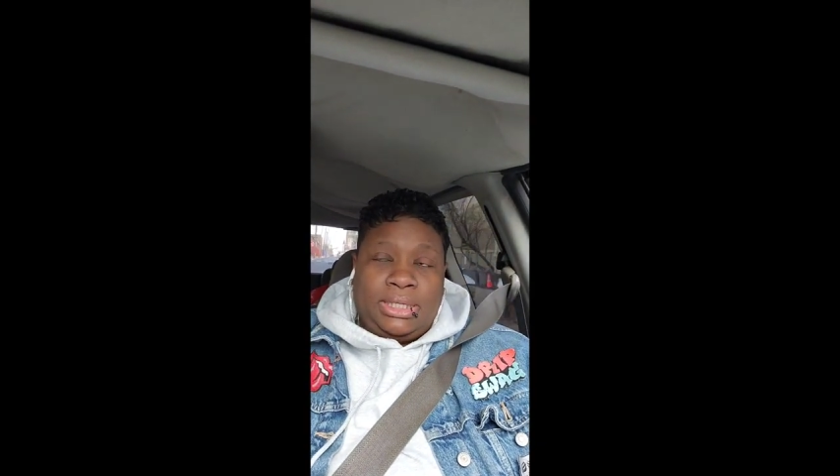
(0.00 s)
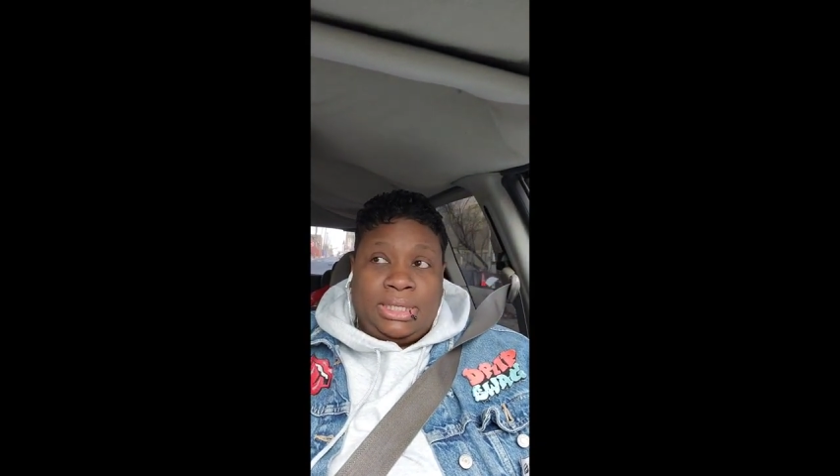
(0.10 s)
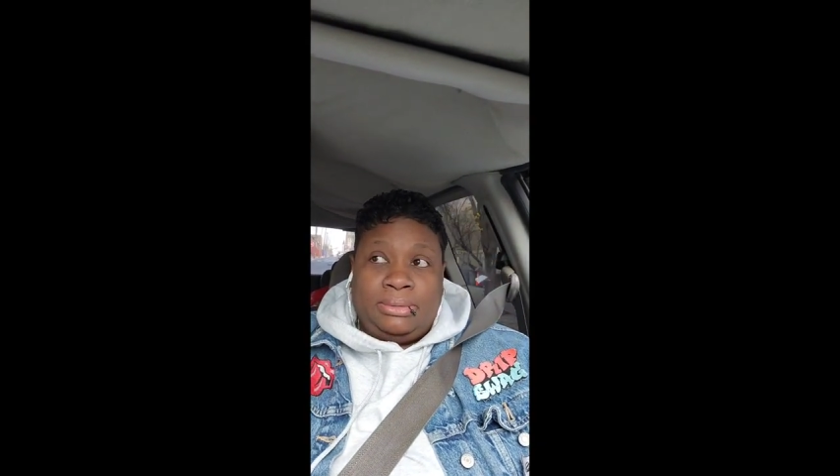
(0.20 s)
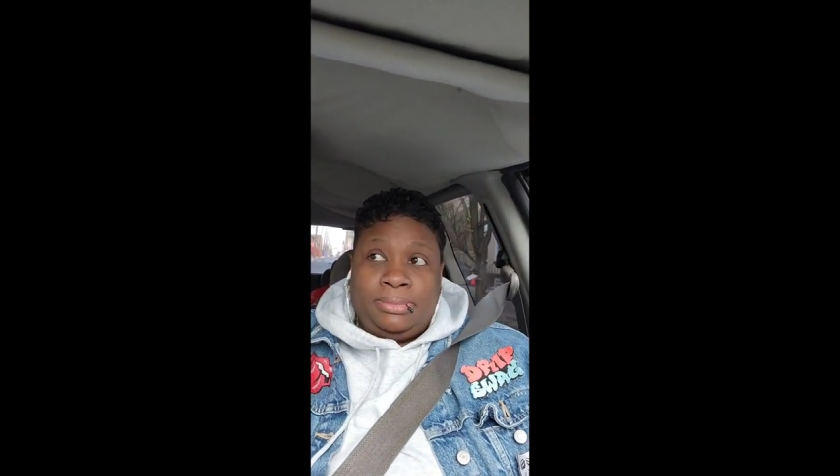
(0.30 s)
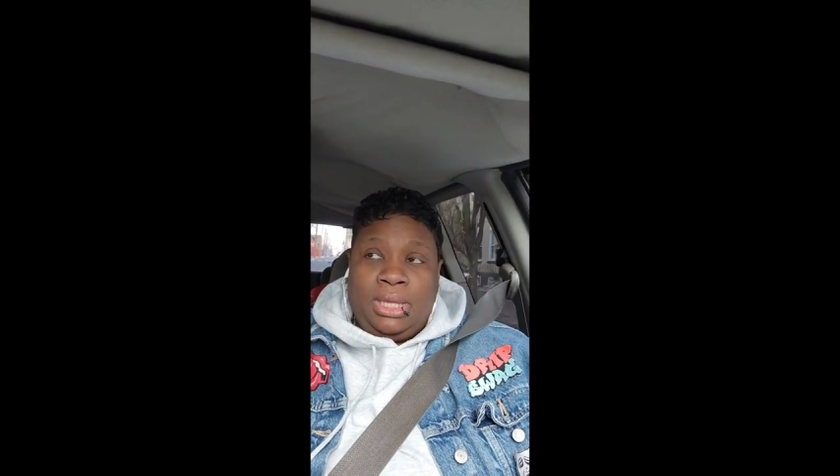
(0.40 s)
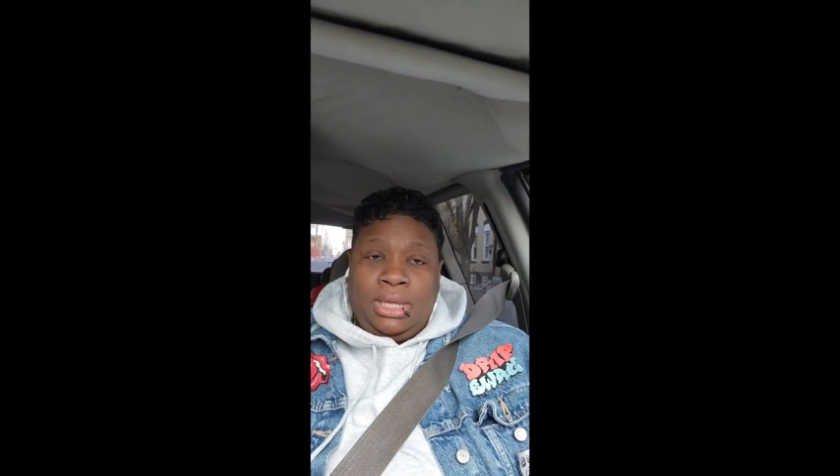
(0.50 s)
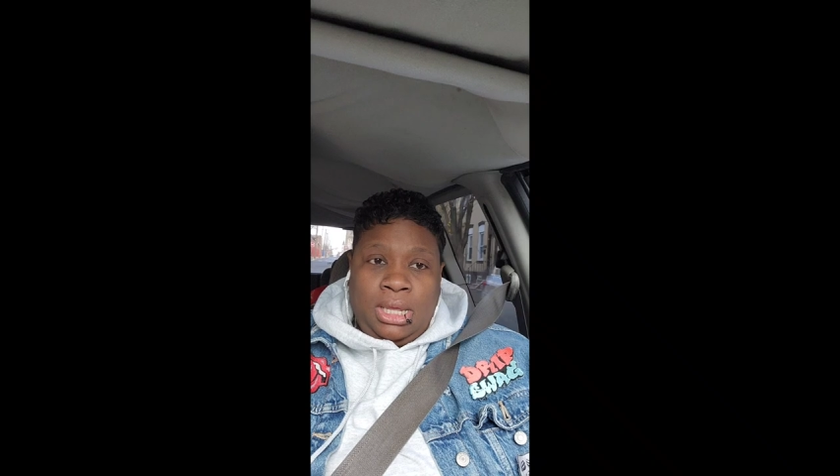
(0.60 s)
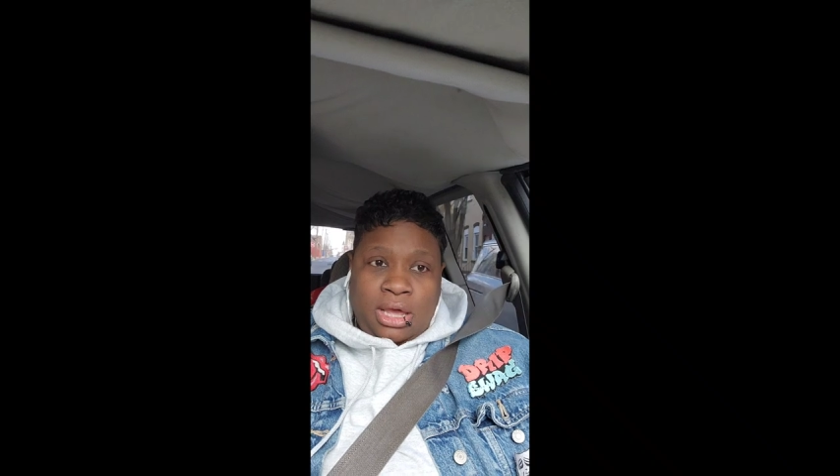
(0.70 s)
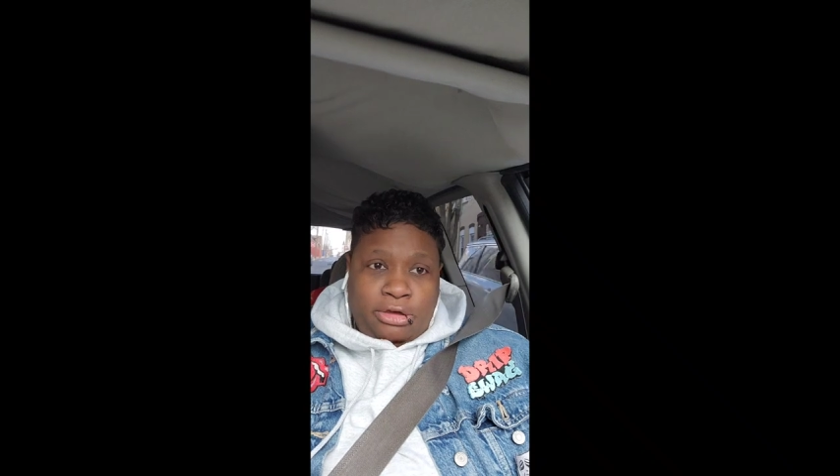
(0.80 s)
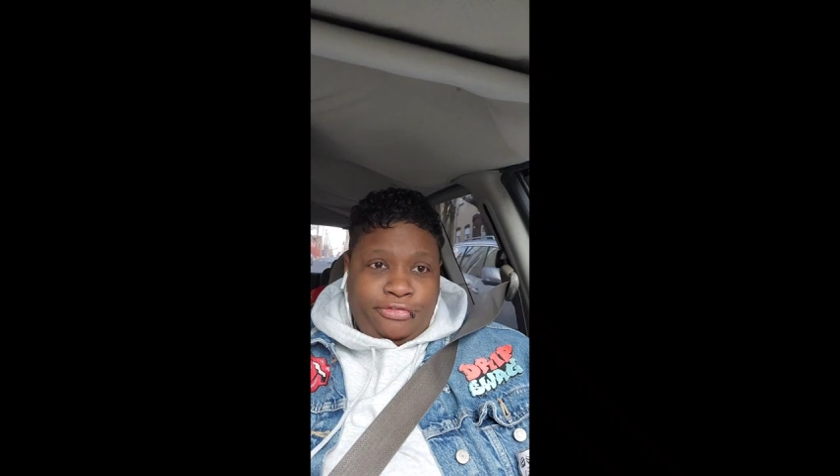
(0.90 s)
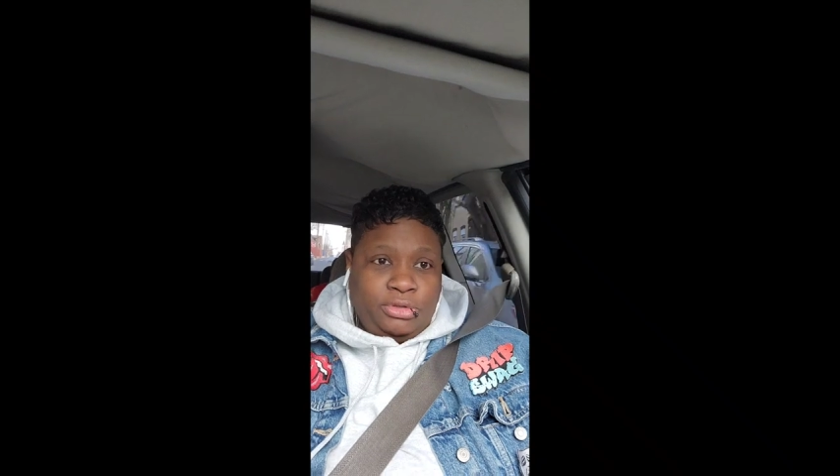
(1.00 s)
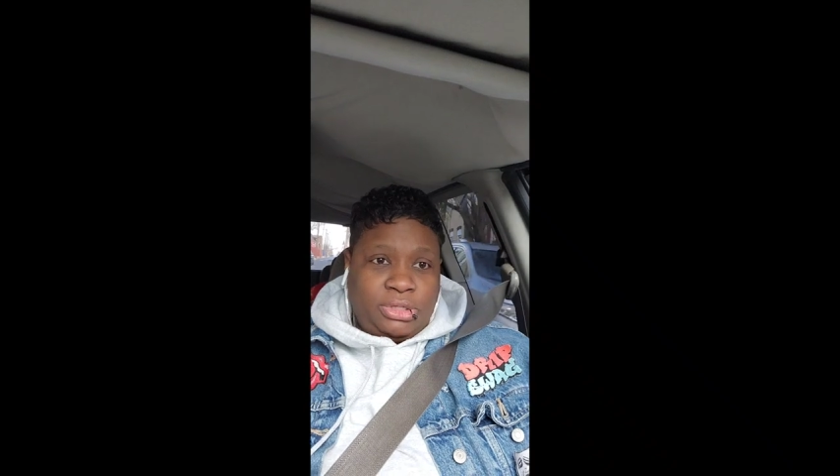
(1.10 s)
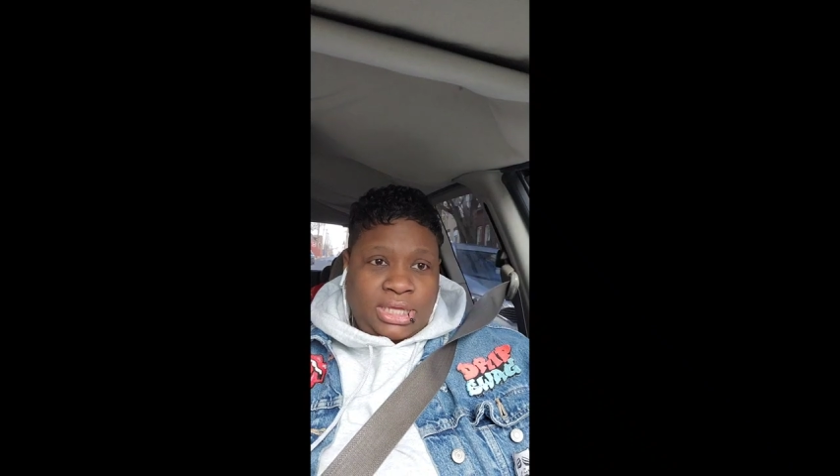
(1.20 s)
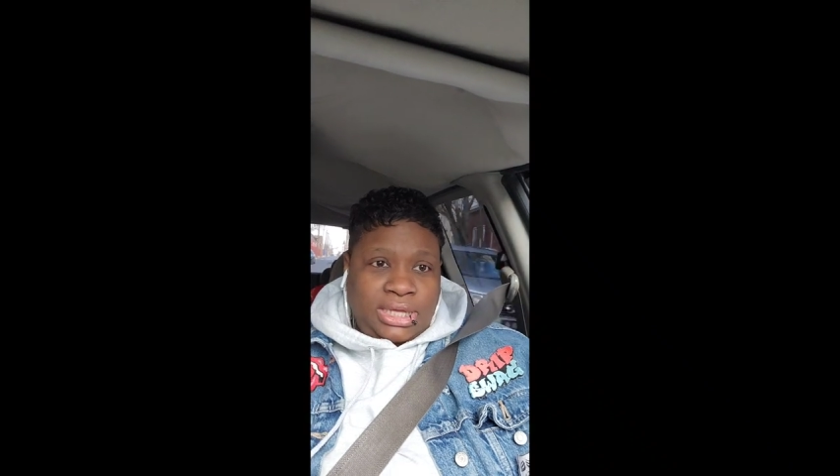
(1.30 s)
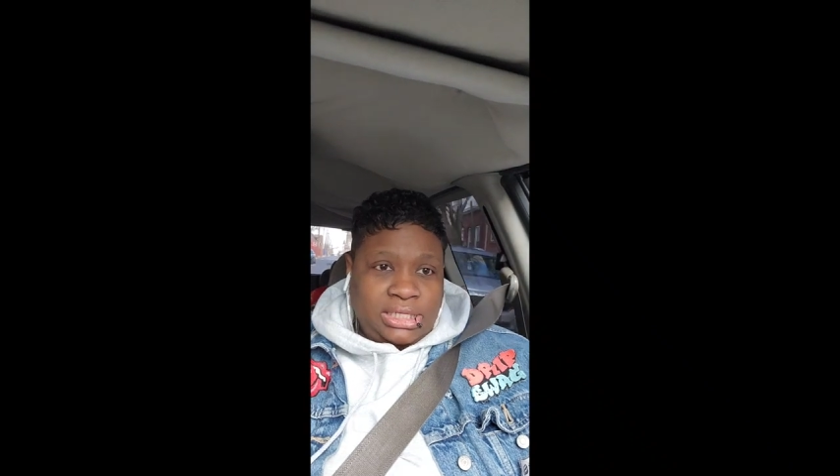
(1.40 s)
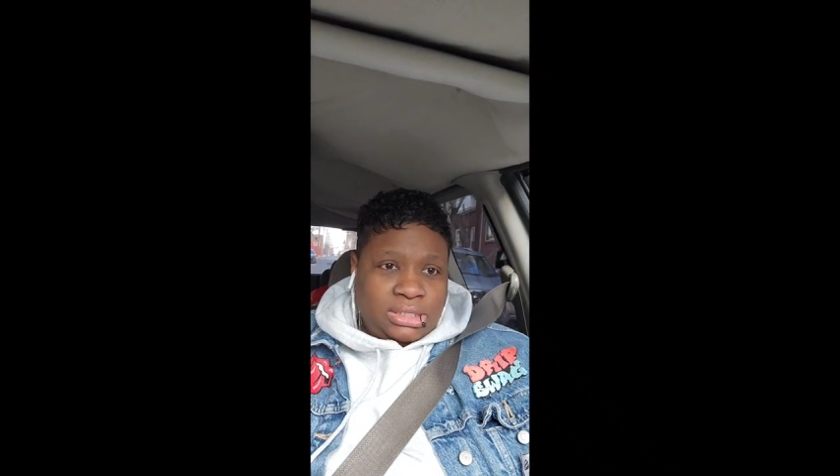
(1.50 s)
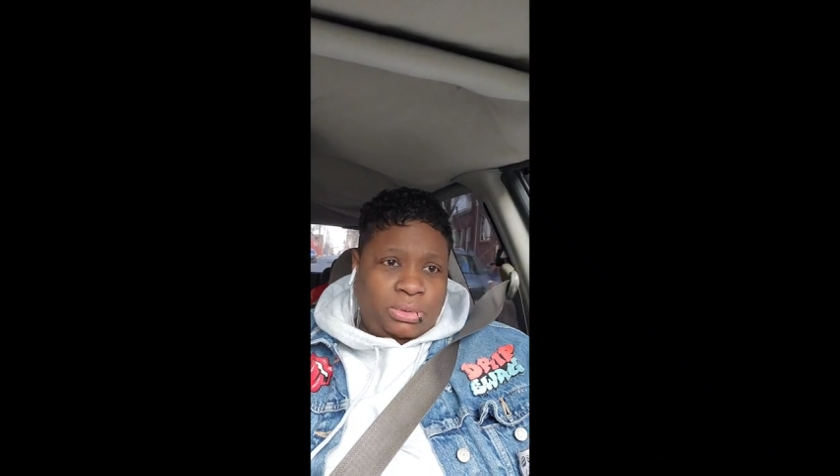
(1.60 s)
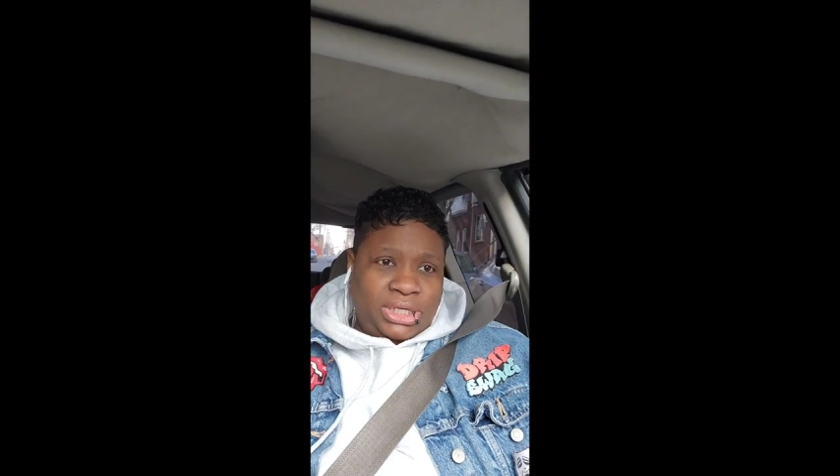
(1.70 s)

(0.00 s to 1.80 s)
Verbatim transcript: get him a few things.